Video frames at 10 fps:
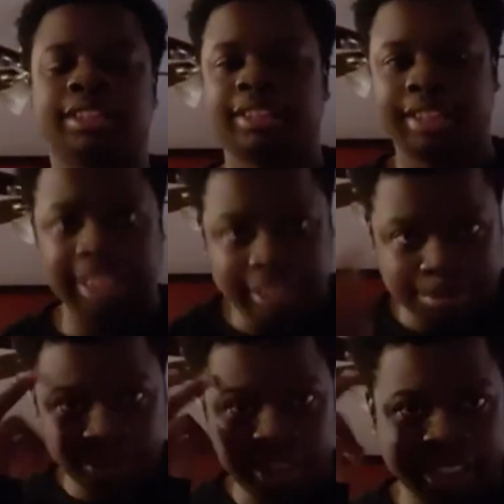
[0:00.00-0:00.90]
Just think
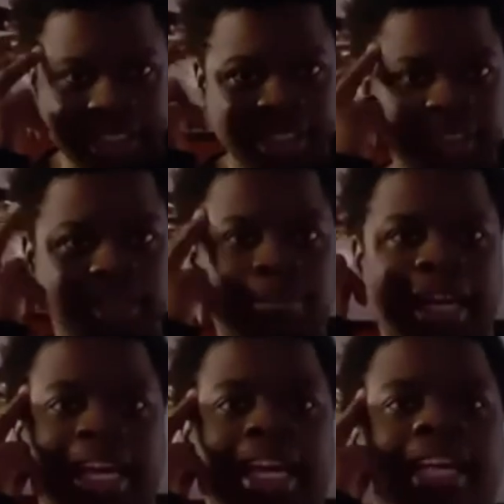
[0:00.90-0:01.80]
some more ideas on
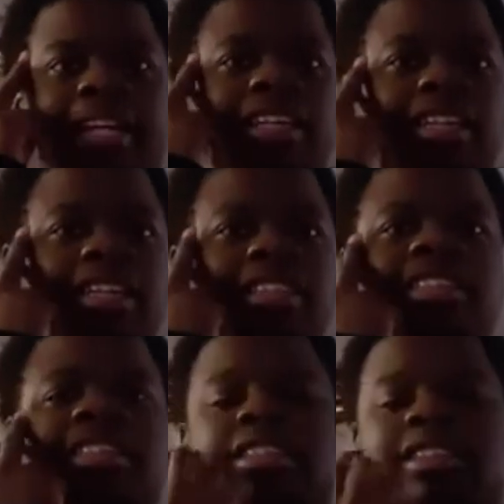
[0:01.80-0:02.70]
my head,
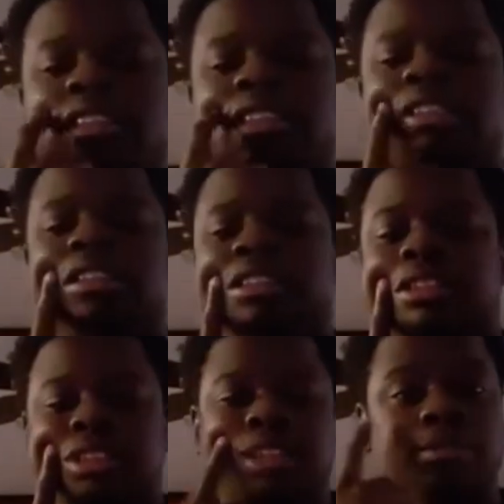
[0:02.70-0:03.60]
because
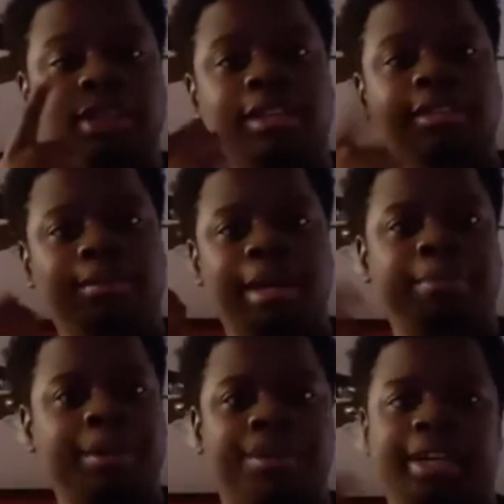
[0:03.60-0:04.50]
sometimes I might
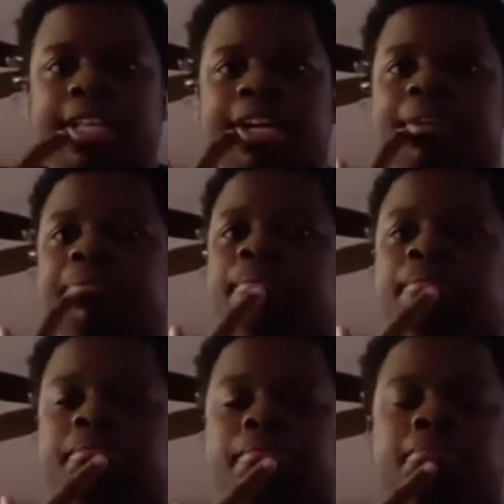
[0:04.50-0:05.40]
be running out.
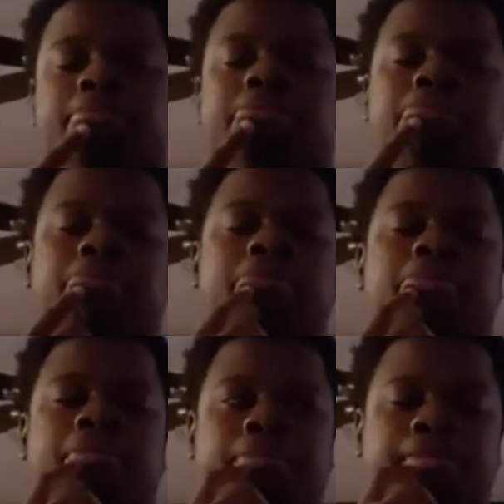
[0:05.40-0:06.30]

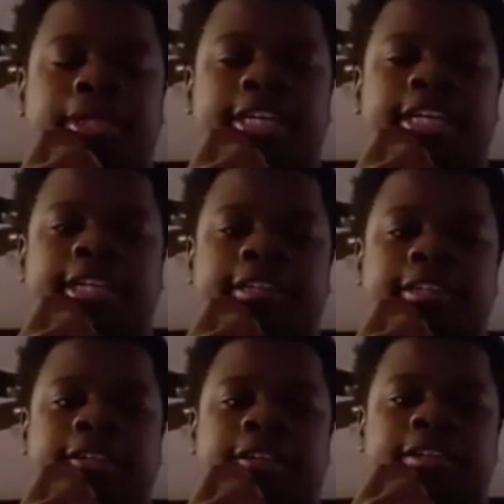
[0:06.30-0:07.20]
But
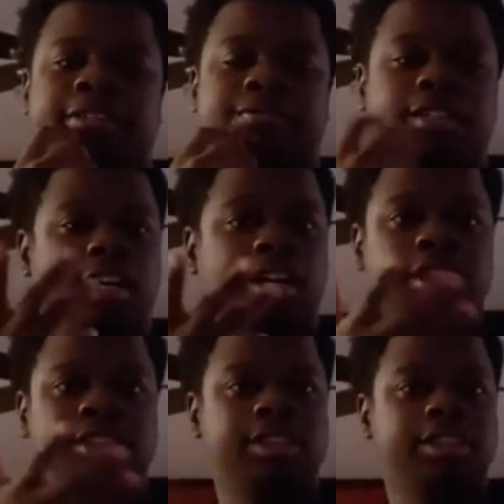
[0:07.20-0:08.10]

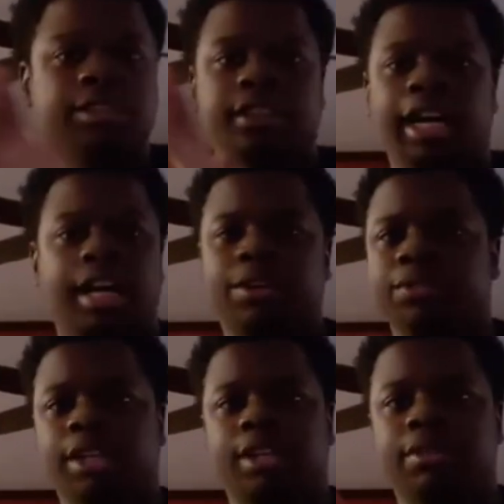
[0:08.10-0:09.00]
vlogs, I
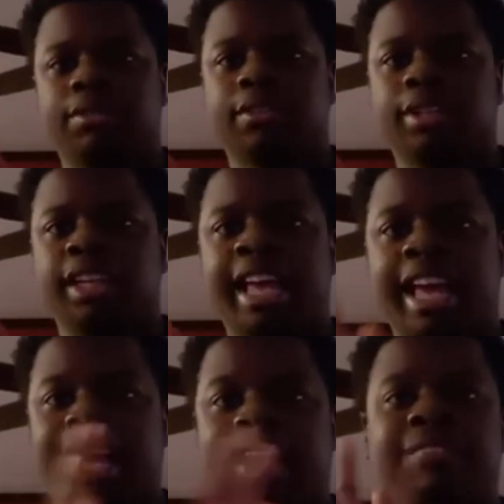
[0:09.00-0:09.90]
don't know.
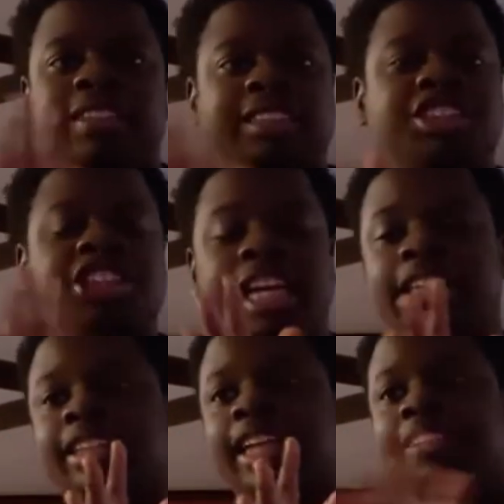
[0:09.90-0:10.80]
If it's a
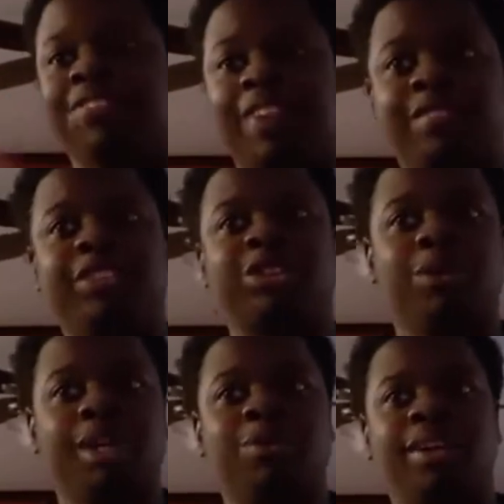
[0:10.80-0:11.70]
chance that the Famous
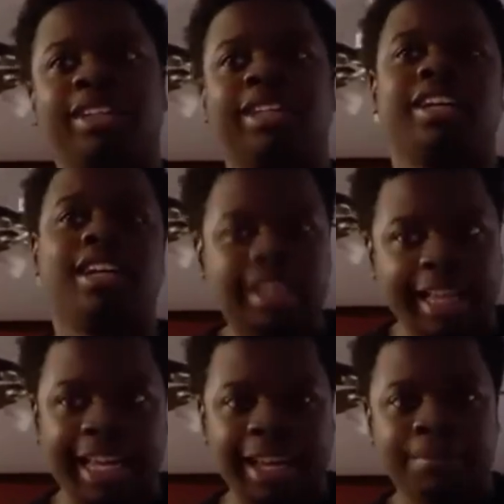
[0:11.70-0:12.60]
Three wanted to
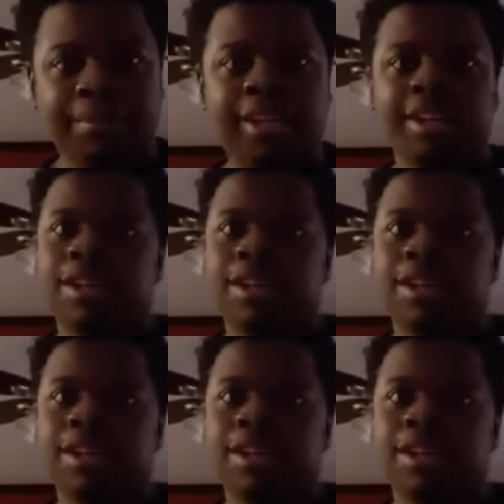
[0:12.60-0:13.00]
collab